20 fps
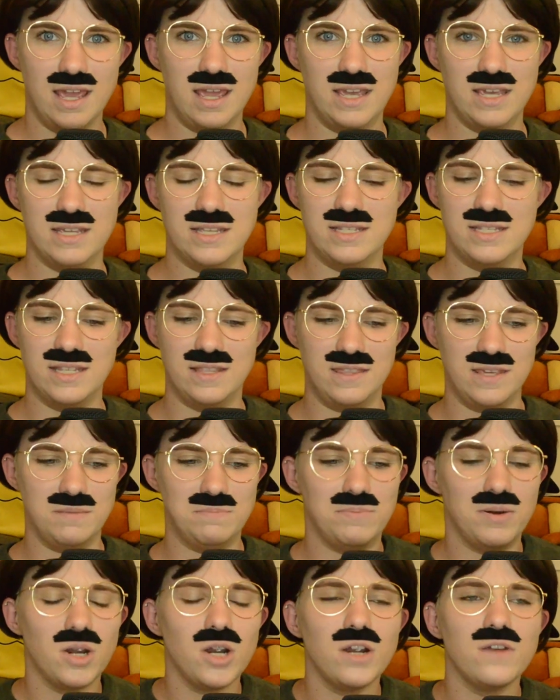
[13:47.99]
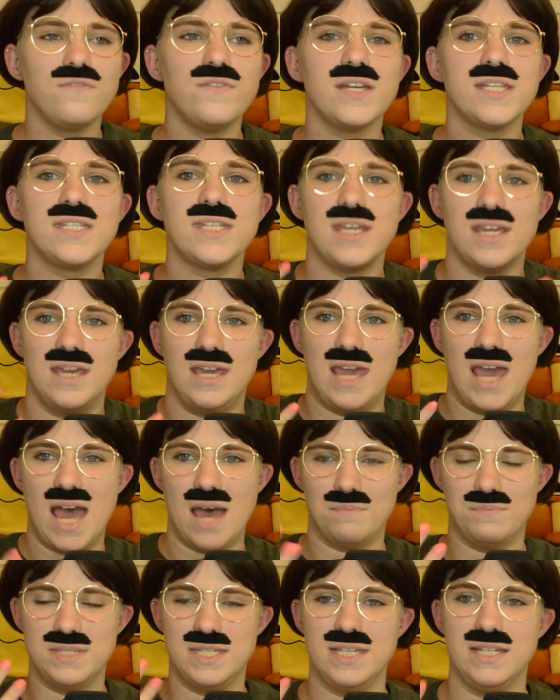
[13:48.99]
is the perfect
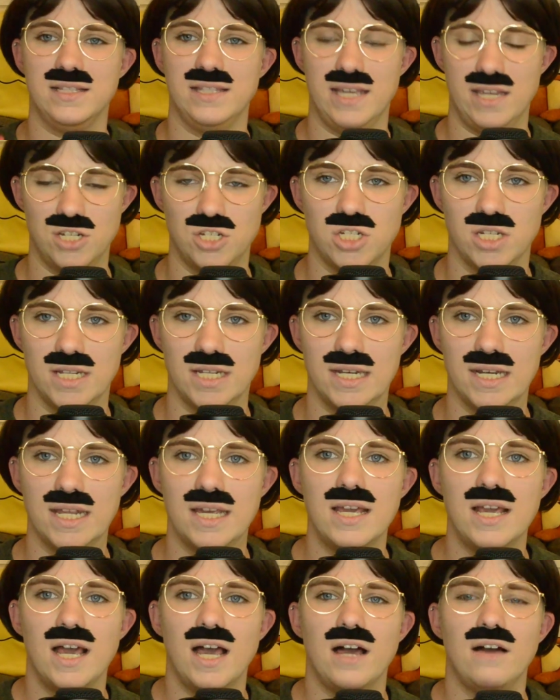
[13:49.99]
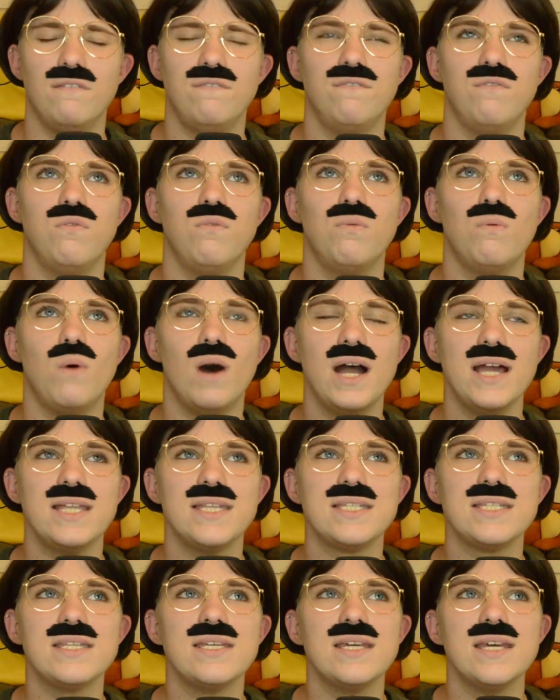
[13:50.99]
encapsulation of
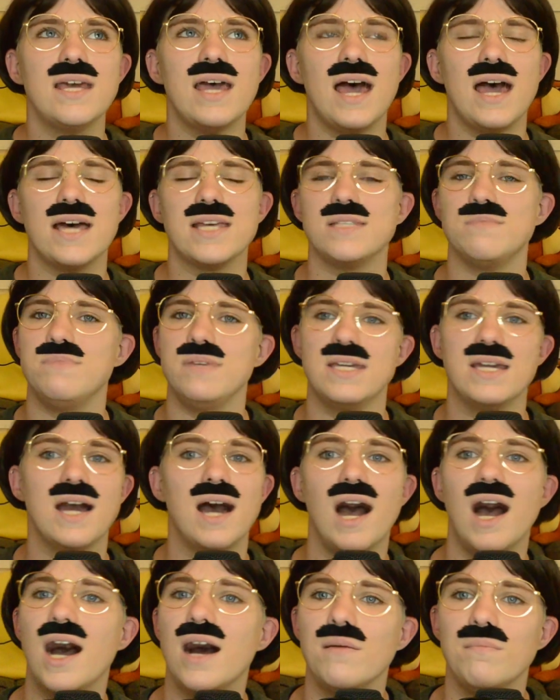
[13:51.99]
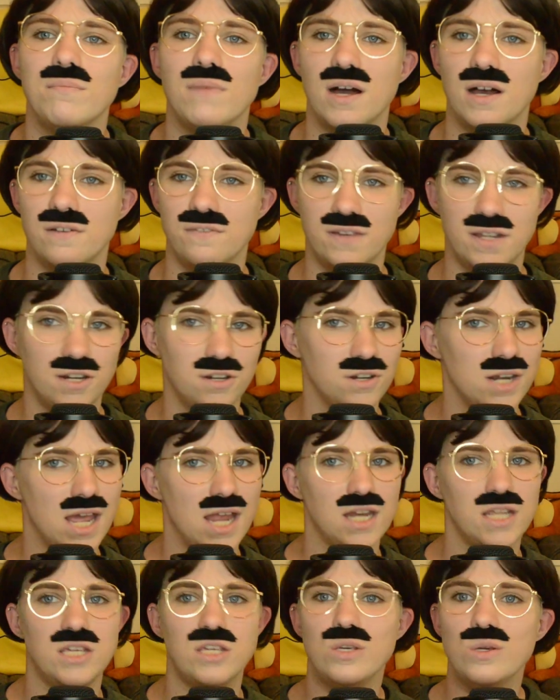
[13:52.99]
what has become of
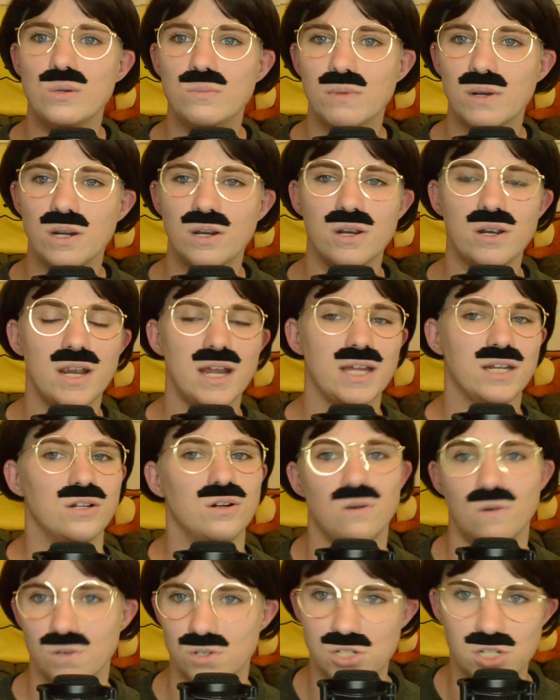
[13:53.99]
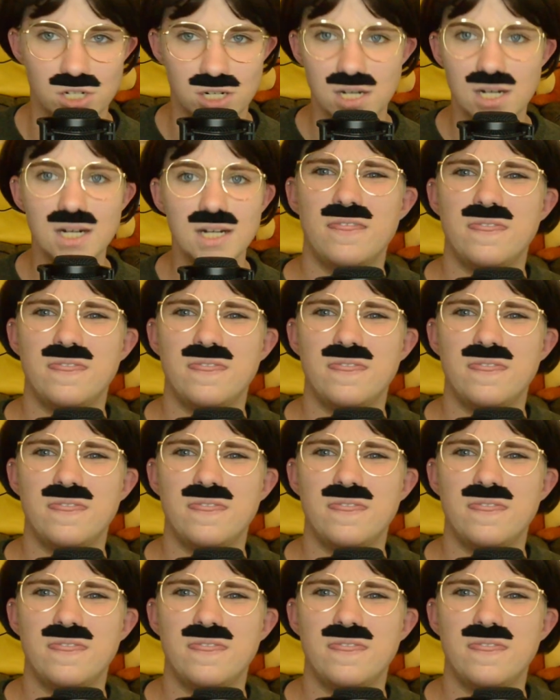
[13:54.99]
internet humor and culture.